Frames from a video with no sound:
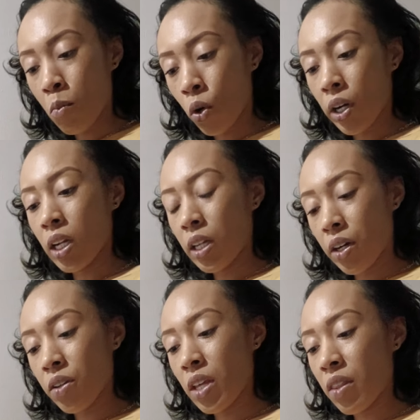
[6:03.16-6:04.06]
more
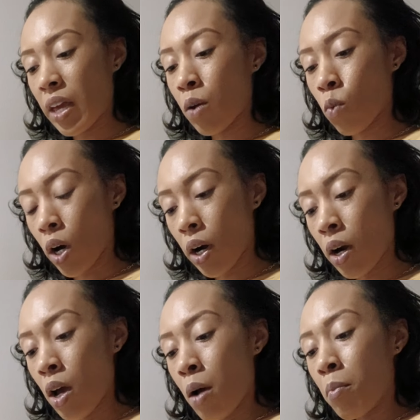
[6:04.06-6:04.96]
clear than they were
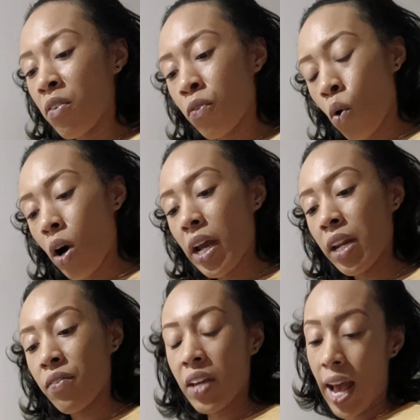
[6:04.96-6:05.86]
before. And
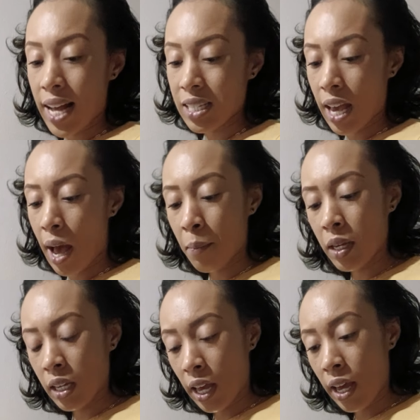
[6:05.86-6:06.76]
if it hasn't
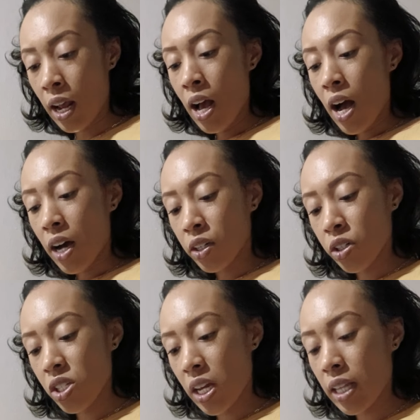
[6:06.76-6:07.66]
happened yet,
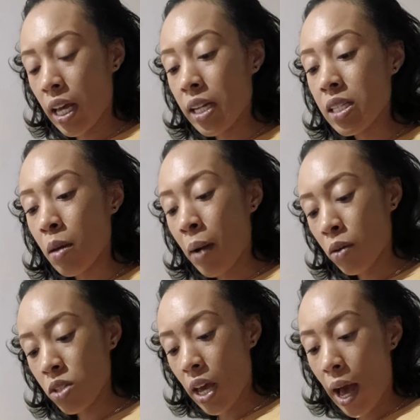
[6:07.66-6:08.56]
understand that it's
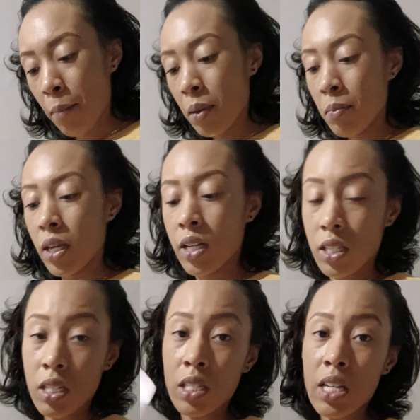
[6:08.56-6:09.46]
about to happen, because this